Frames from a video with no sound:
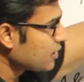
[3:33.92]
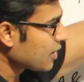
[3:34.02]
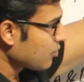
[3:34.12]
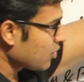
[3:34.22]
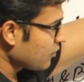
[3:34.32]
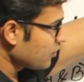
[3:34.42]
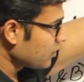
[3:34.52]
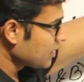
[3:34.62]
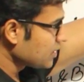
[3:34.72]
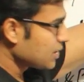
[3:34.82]
the number of
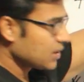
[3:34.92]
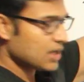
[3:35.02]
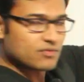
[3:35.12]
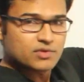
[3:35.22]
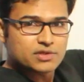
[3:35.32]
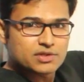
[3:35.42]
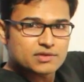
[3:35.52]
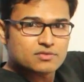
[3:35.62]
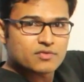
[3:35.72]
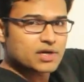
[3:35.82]
units A
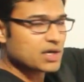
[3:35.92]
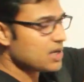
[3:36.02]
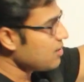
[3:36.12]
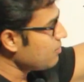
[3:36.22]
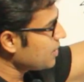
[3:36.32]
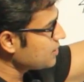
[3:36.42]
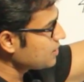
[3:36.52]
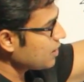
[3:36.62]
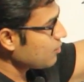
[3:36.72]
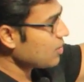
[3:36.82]
finishes in one day plus
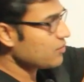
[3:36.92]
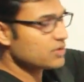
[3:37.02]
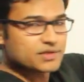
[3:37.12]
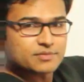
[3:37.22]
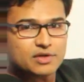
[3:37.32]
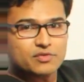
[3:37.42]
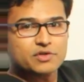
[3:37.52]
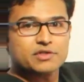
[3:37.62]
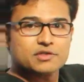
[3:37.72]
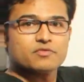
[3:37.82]
the number of units B
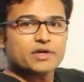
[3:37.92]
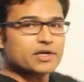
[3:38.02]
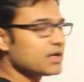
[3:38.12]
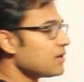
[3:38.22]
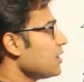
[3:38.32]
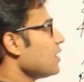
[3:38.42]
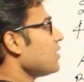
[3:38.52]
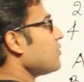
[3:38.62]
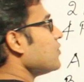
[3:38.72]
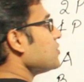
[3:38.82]
finishes in one day,
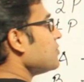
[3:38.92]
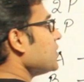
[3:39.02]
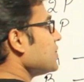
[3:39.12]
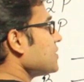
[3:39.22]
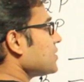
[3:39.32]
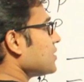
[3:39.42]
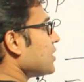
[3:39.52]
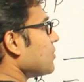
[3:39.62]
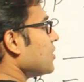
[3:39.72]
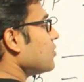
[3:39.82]
which means
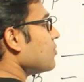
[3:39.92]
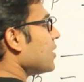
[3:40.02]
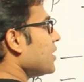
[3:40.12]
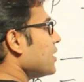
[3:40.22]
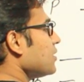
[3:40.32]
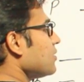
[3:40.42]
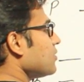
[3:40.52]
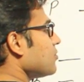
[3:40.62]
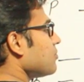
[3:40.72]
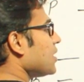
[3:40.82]
W by n
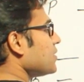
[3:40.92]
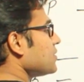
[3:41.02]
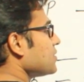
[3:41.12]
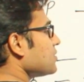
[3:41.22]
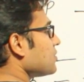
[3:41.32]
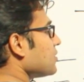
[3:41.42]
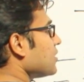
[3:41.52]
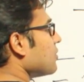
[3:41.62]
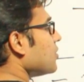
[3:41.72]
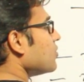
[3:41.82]
plus
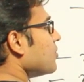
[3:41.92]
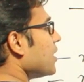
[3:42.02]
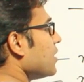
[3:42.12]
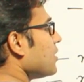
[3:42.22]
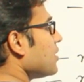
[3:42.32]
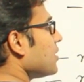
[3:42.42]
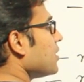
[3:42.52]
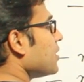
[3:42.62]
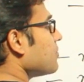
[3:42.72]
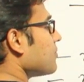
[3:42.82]
W by
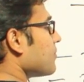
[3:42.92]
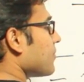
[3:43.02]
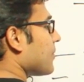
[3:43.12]
m.